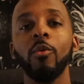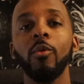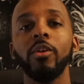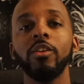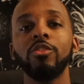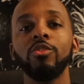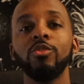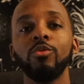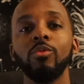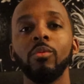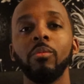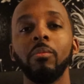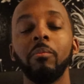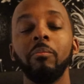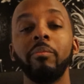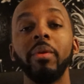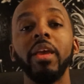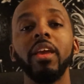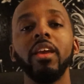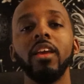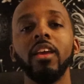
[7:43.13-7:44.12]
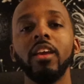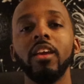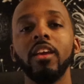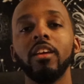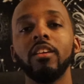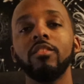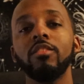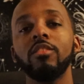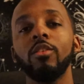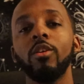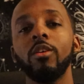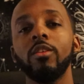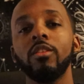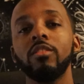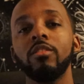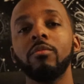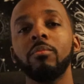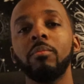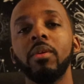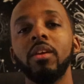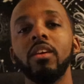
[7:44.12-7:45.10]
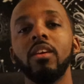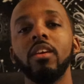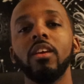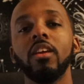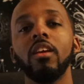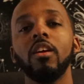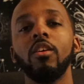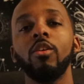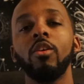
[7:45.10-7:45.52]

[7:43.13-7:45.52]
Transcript: to bend, so to speak,